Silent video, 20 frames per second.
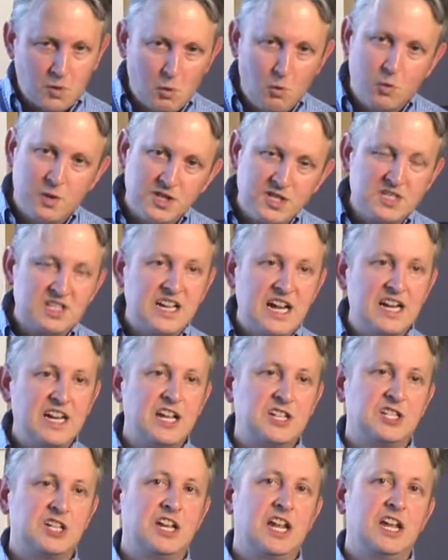with state
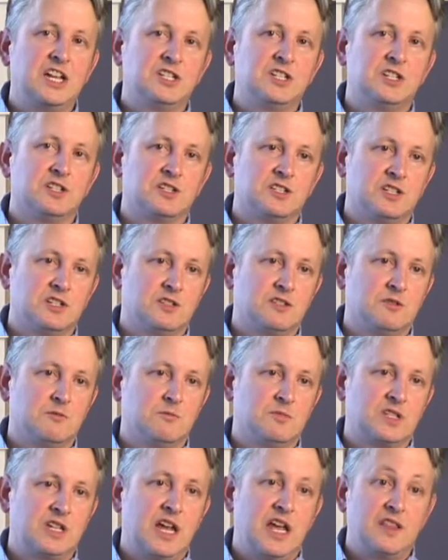education systems